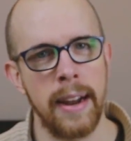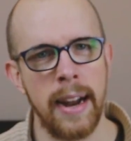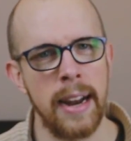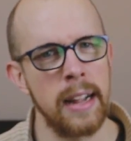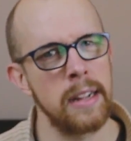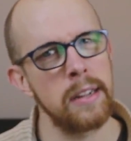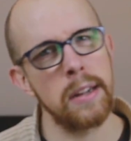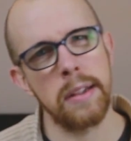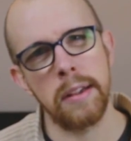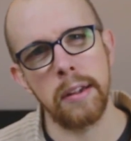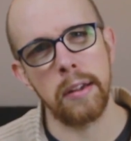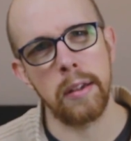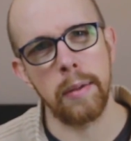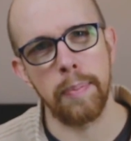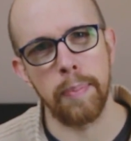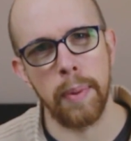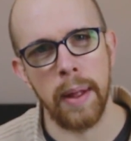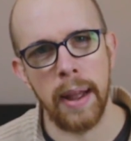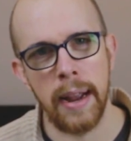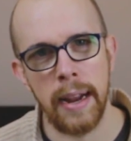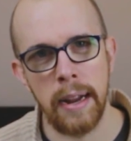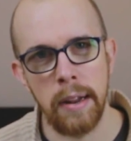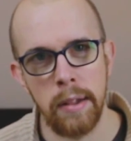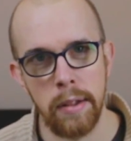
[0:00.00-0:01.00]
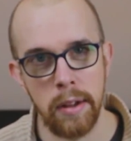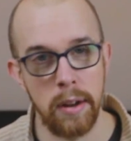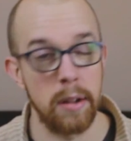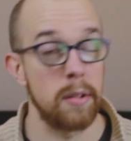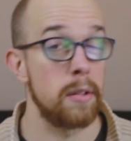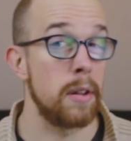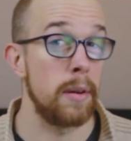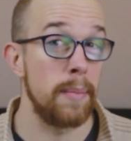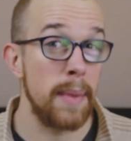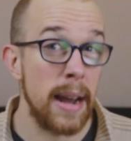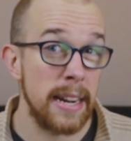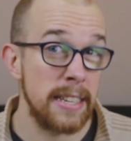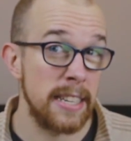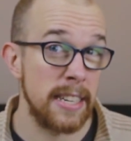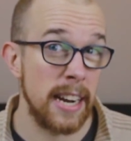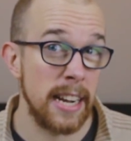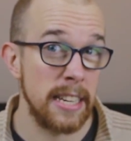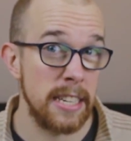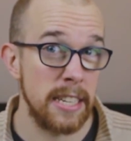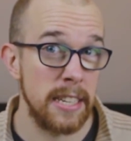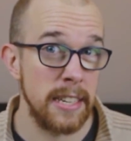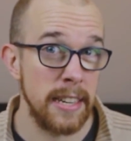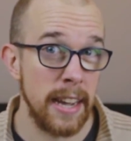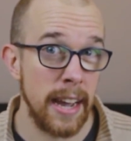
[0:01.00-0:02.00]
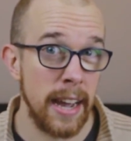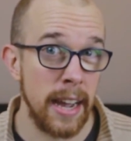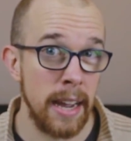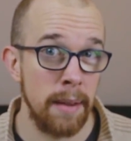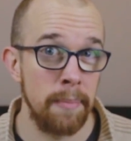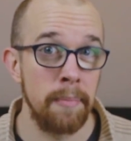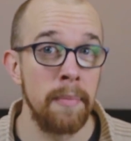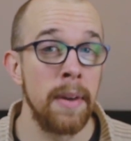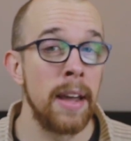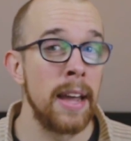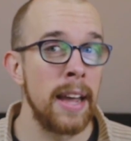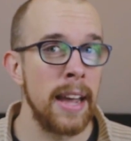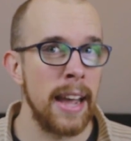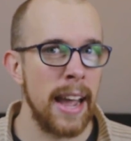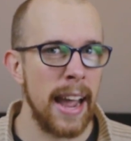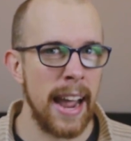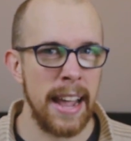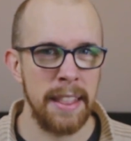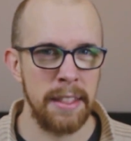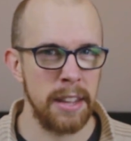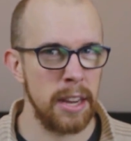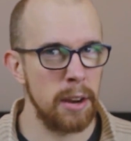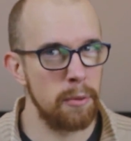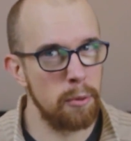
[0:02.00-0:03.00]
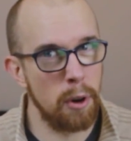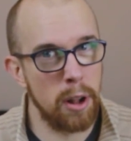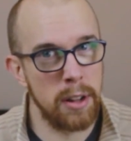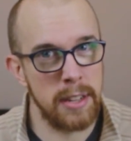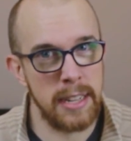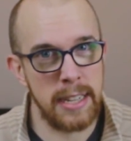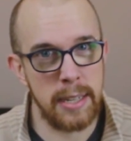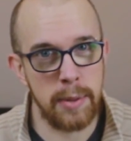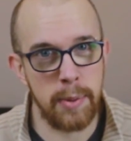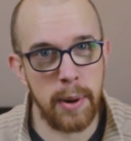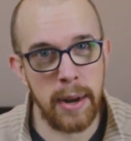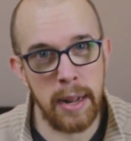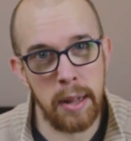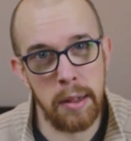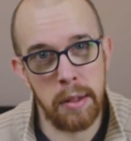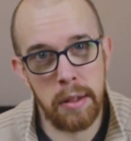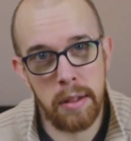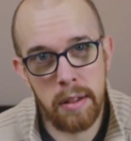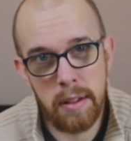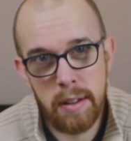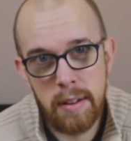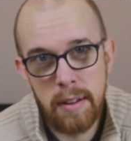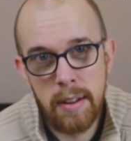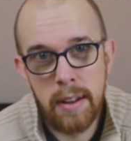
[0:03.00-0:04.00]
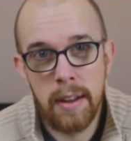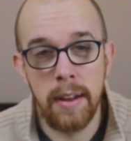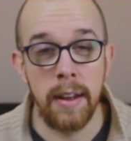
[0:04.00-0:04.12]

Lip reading: And it just explains that it's an imagination game and that you roll d20s.